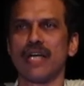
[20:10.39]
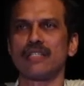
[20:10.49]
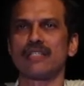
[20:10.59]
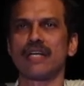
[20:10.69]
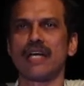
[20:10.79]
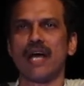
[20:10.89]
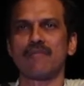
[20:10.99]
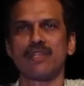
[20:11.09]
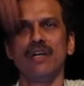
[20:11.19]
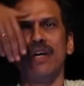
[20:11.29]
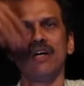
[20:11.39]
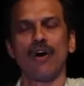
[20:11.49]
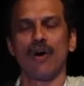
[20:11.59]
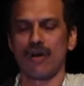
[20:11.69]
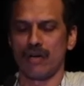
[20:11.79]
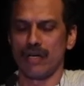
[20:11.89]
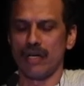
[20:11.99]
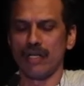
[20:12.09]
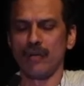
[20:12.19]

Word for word: existing dams or uh,